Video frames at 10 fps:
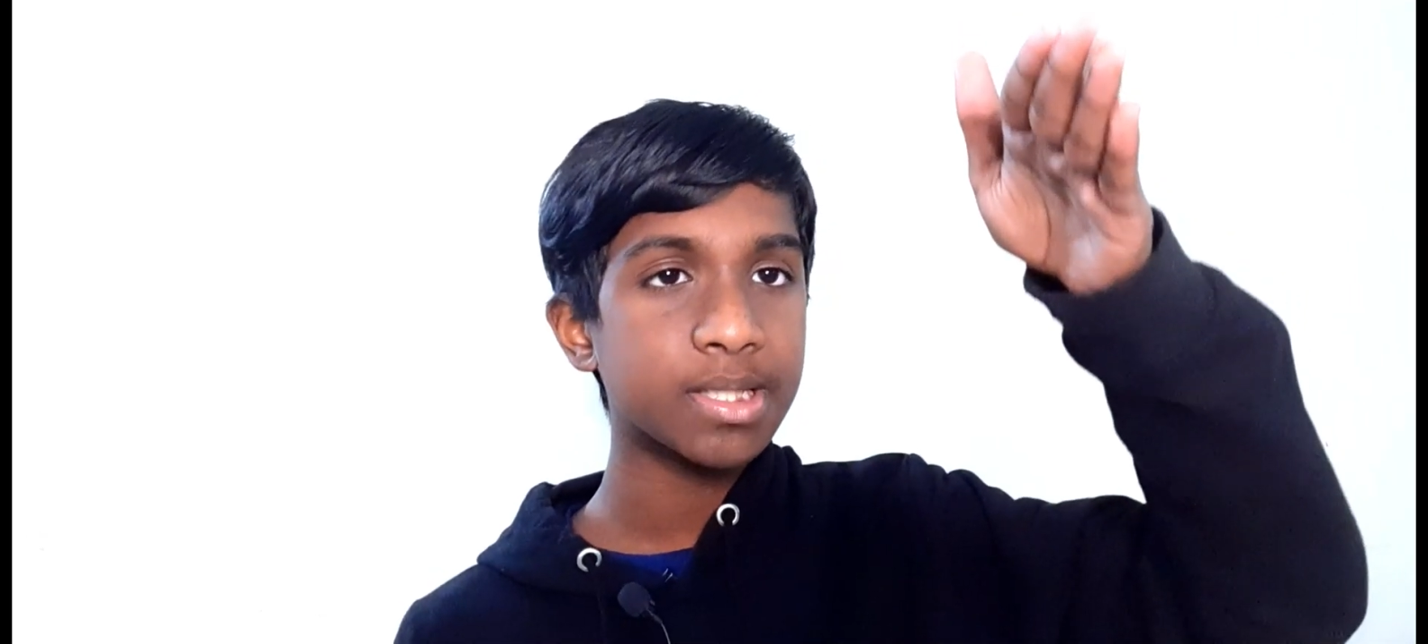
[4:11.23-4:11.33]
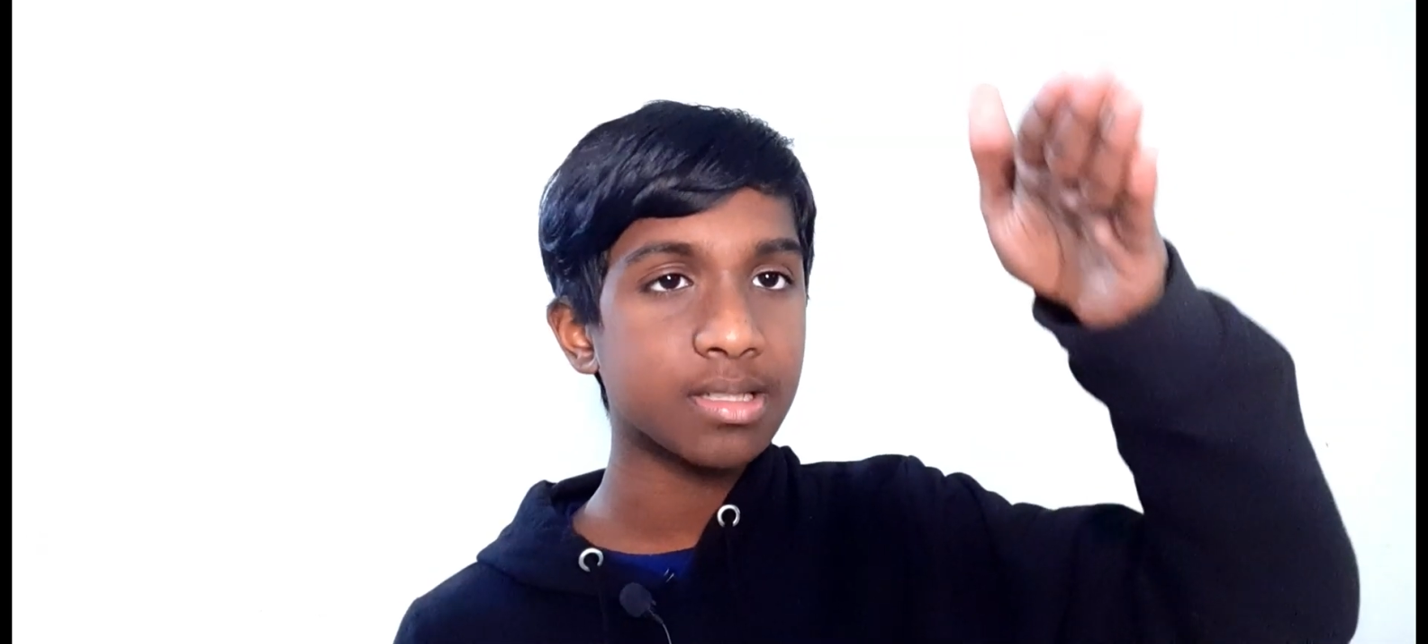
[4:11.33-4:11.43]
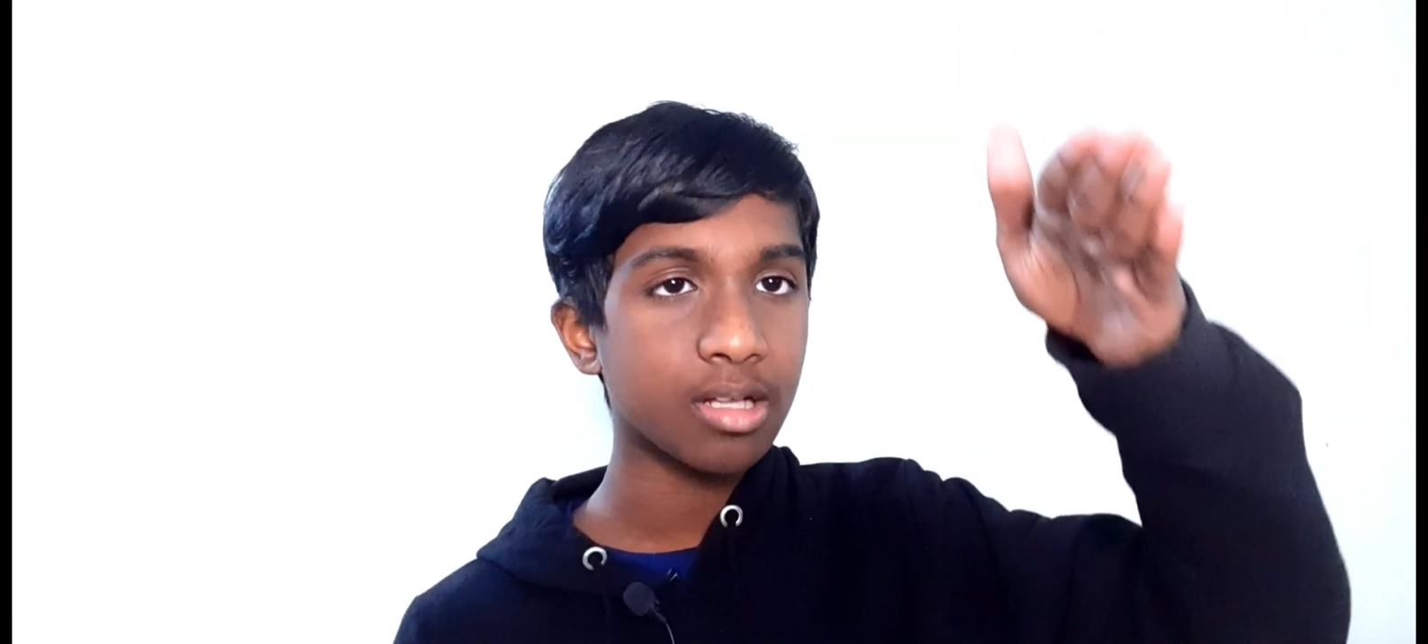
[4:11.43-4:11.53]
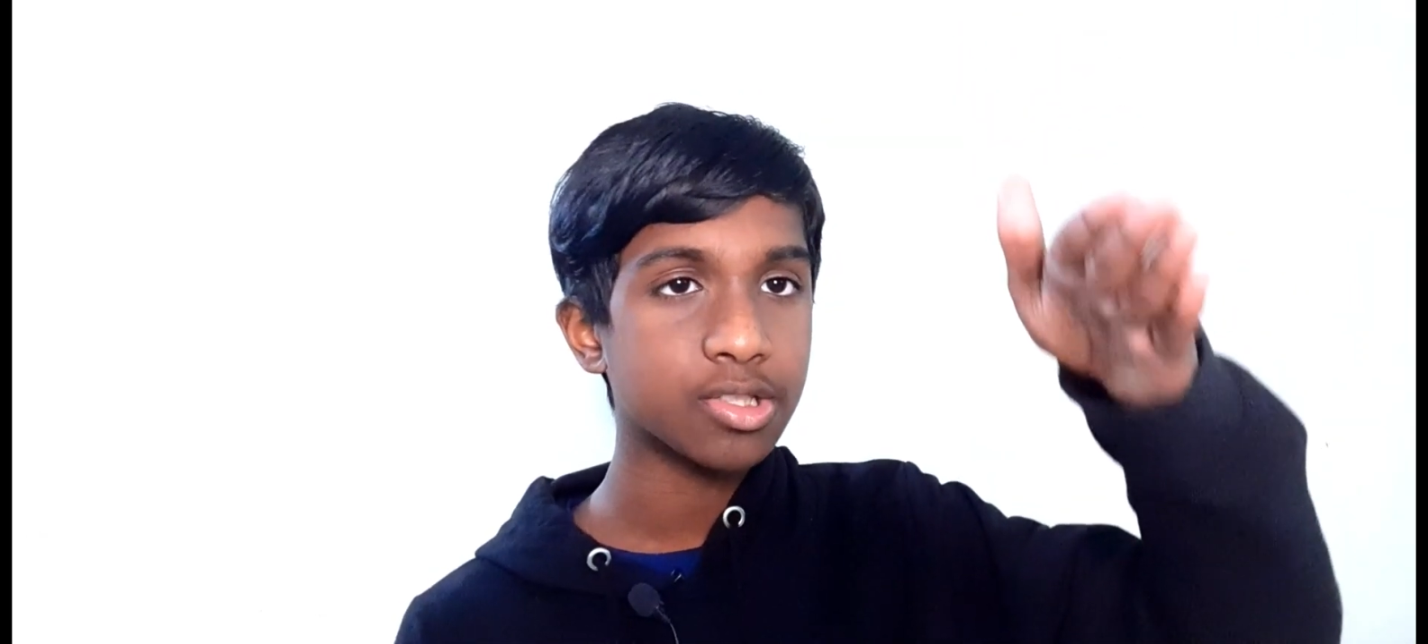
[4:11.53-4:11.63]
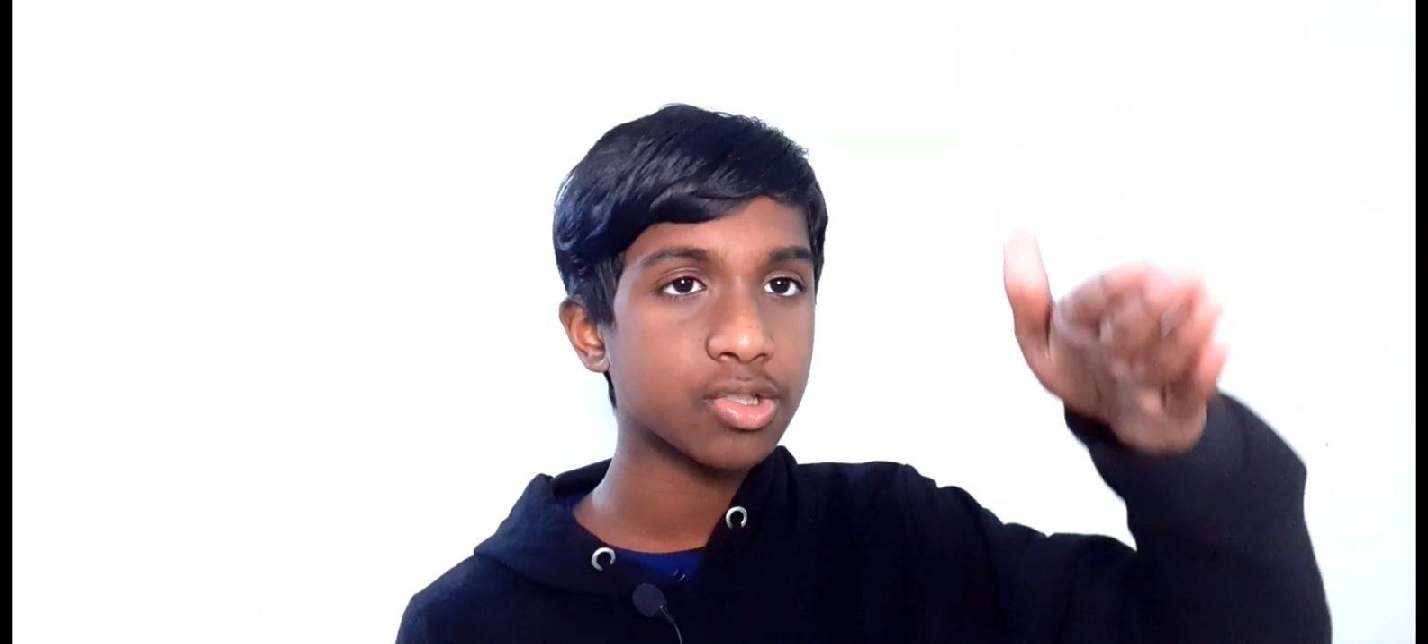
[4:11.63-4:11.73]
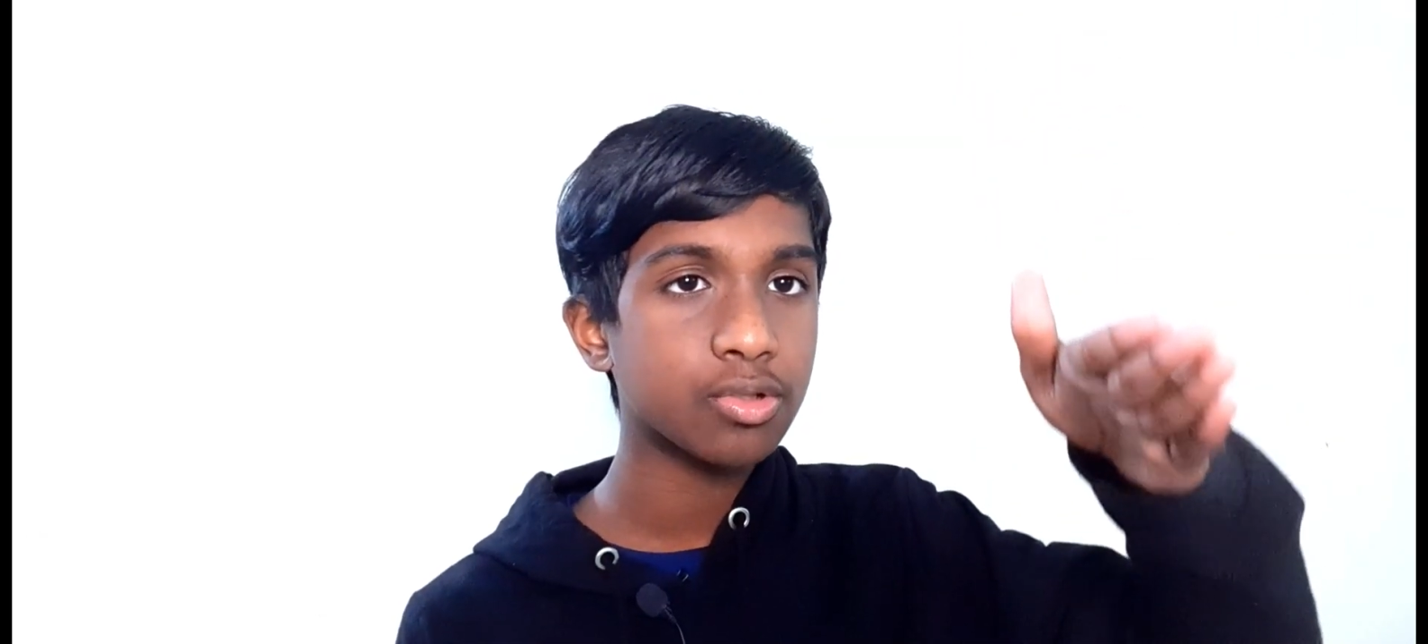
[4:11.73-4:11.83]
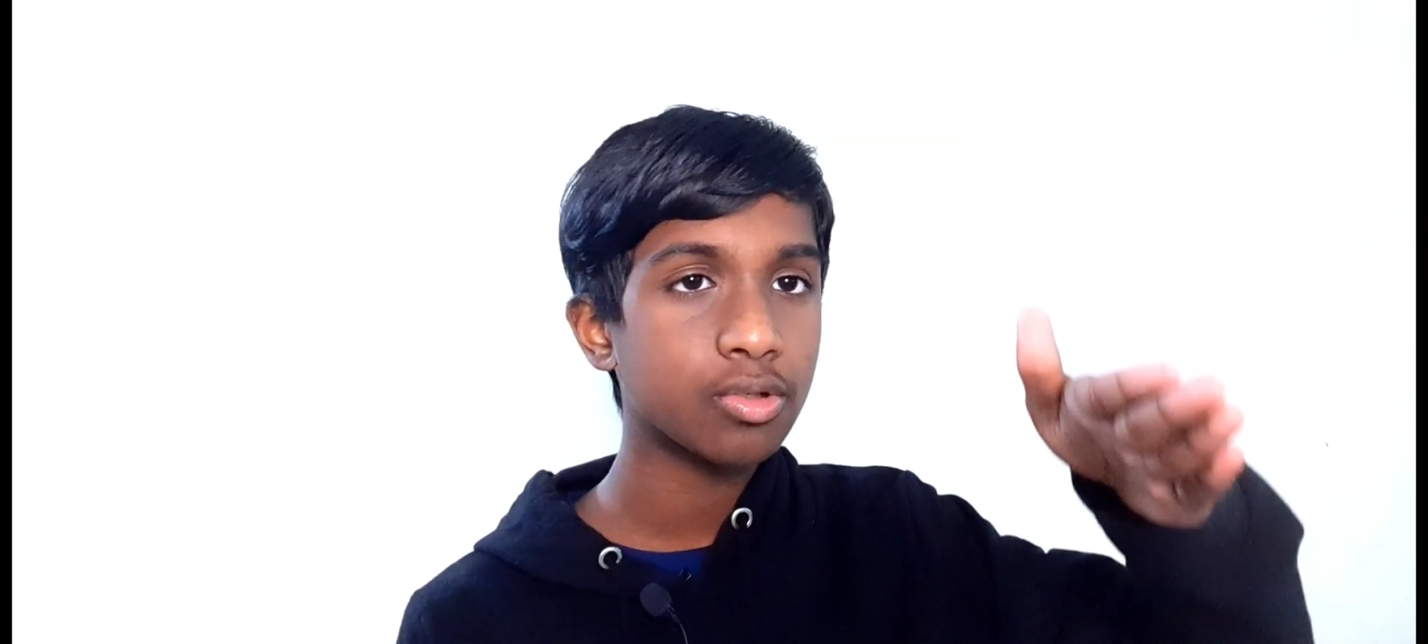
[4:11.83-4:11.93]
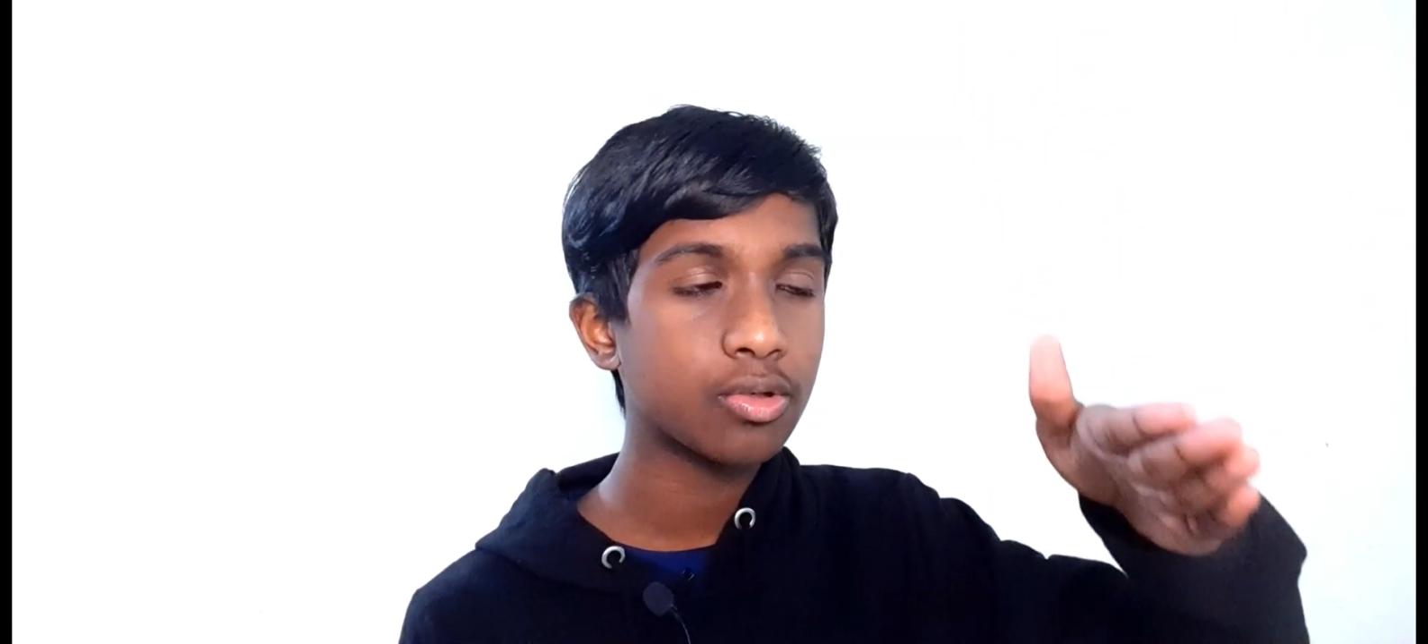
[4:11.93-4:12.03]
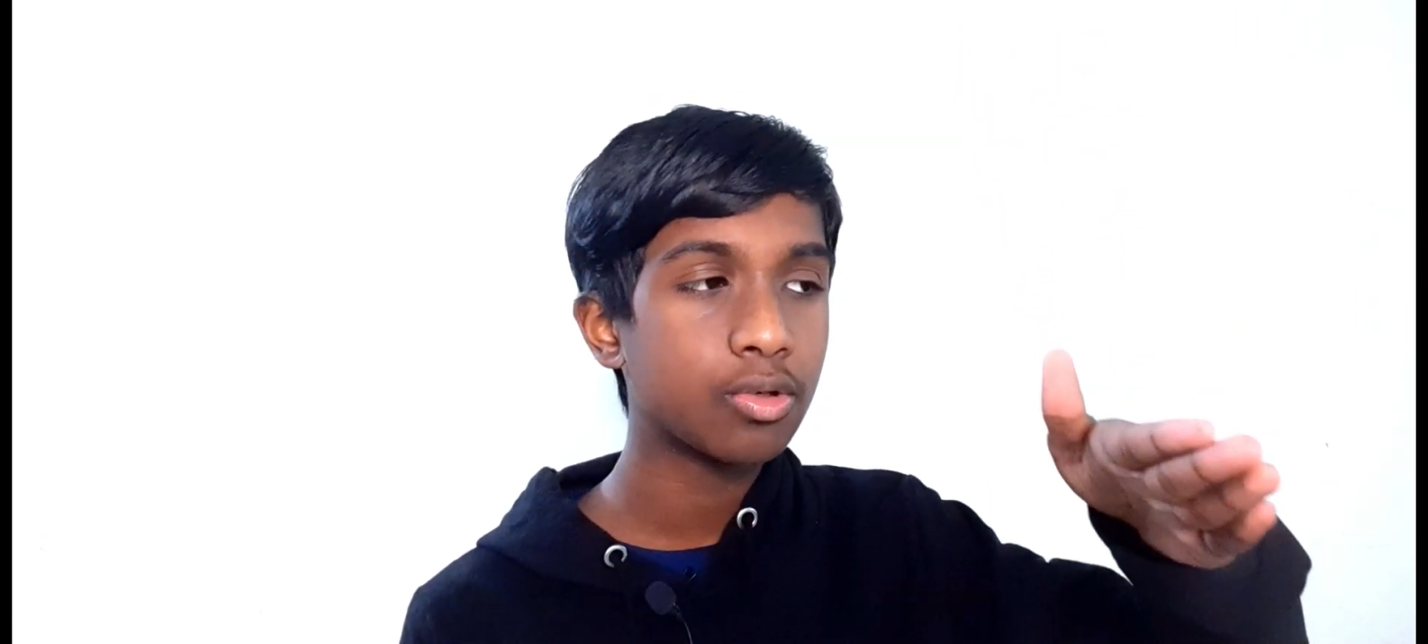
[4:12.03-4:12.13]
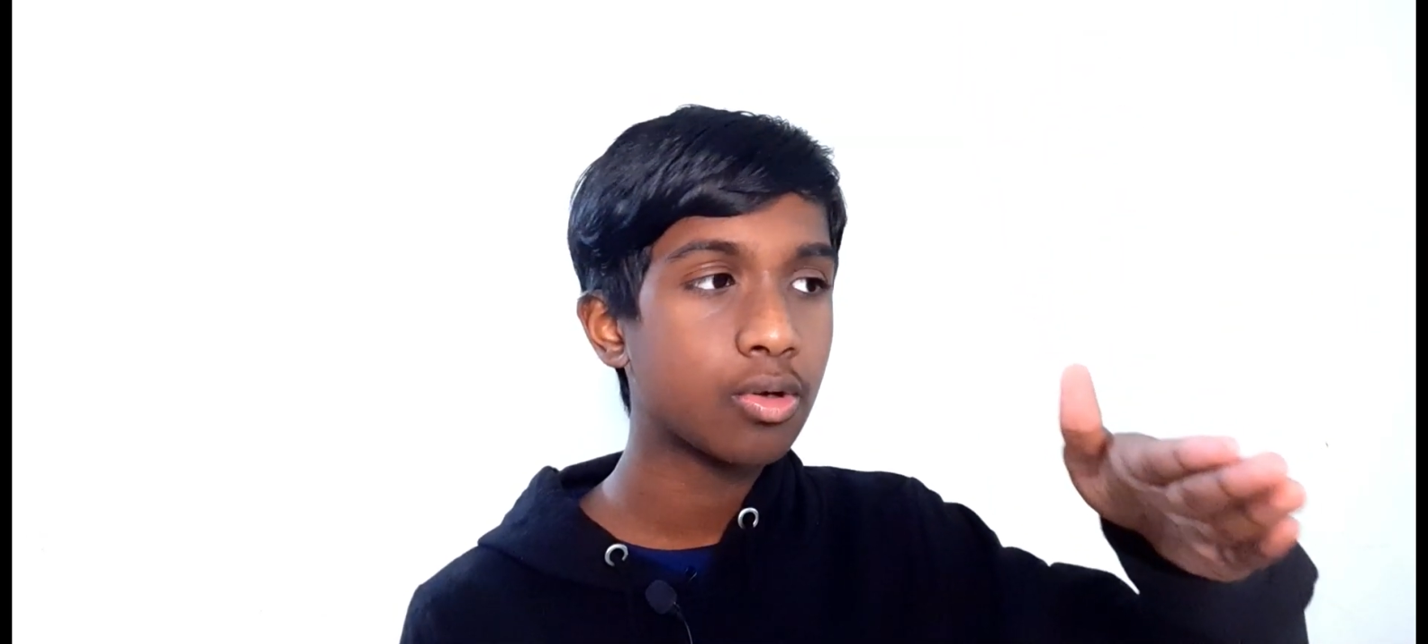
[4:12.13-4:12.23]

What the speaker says: starts to